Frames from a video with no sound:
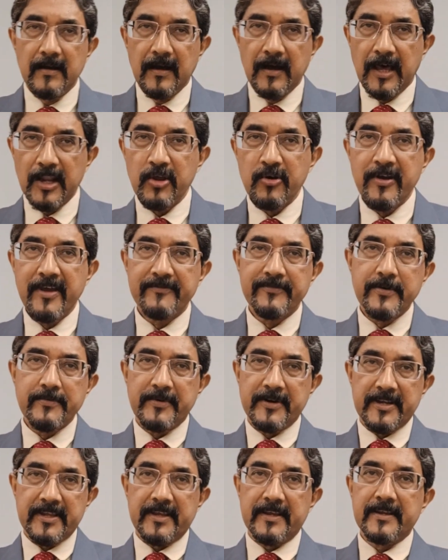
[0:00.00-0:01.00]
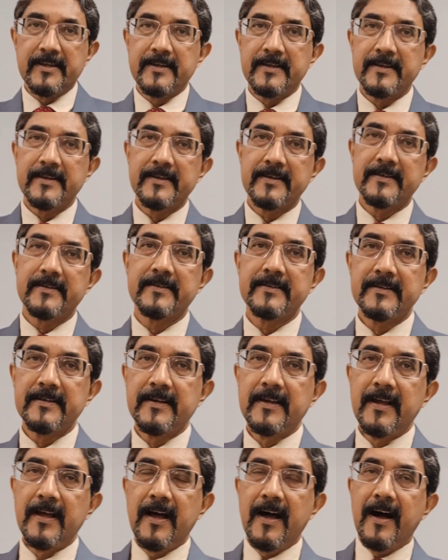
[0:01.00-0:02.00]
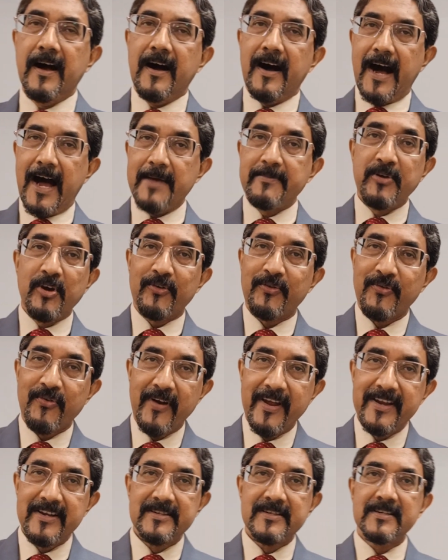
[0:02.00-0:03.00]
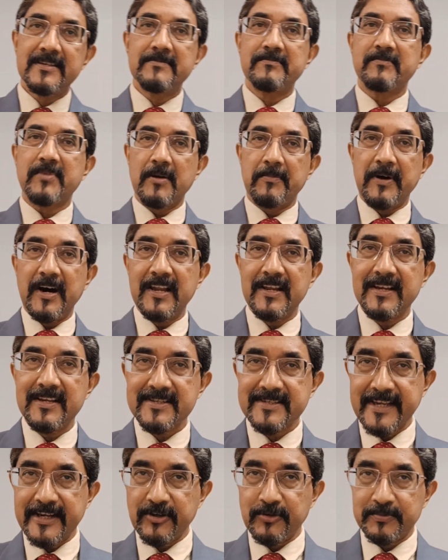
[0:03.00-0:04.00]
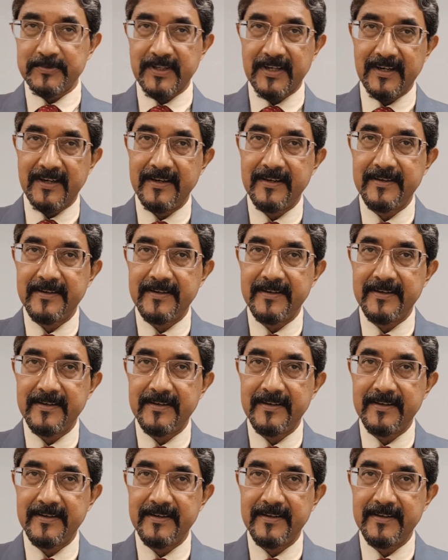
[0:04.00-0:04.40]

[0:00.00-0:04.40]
Hello, everybody. I'm your friend Prabal Sengupta.